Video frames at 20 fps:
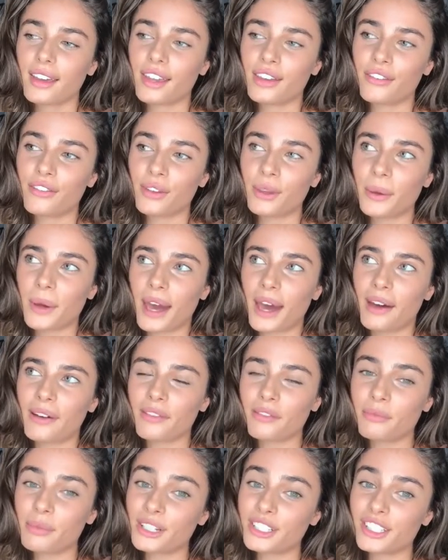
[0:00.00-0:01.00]
If you
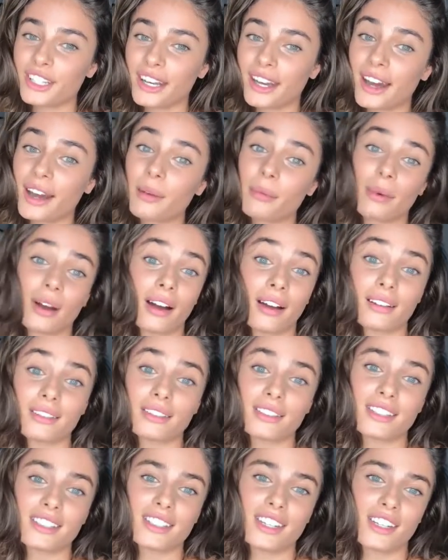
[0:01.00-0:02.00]
have bushy
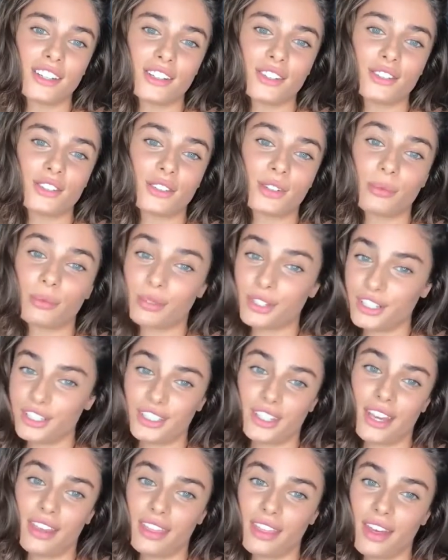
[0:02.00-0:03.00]
eyebrows, then you should
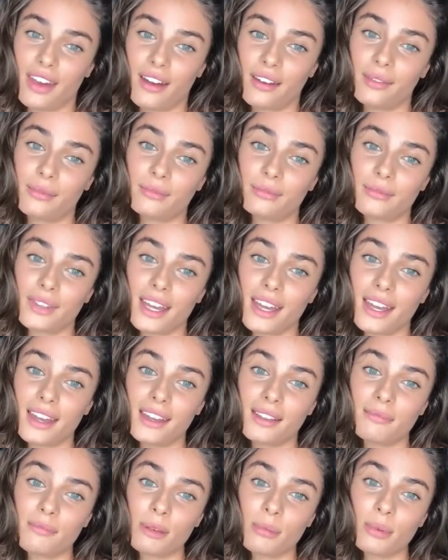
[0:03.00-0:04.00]
appreciate them.
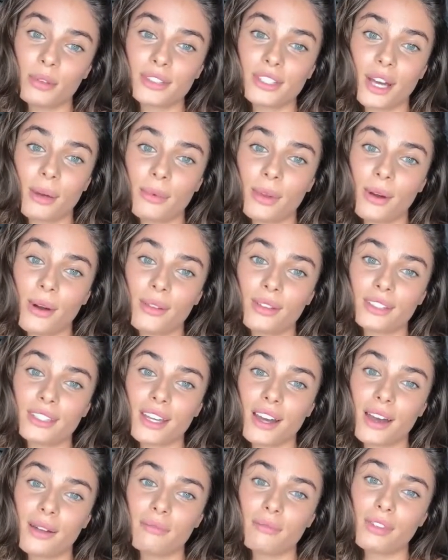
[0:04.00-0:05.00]
And people tell me all the
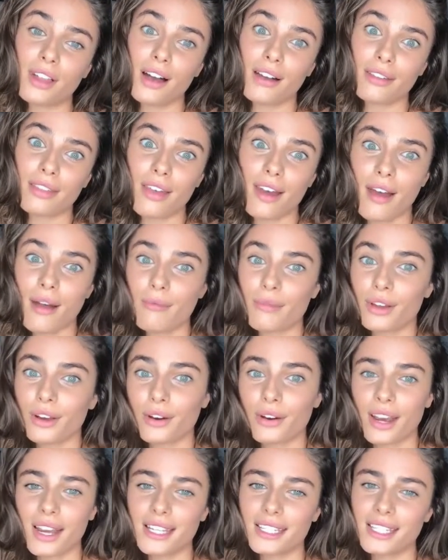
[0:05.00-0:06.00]
time, pluck them, they're
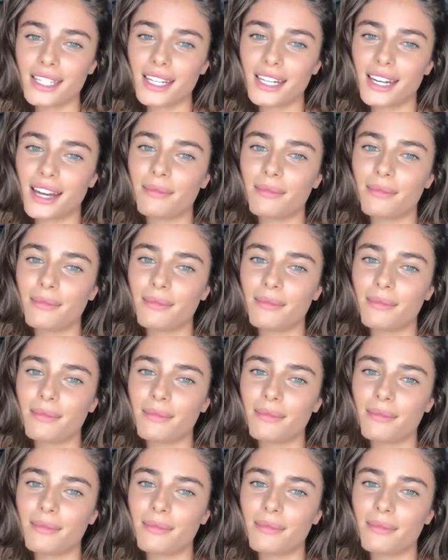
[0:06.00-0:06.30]
crazy.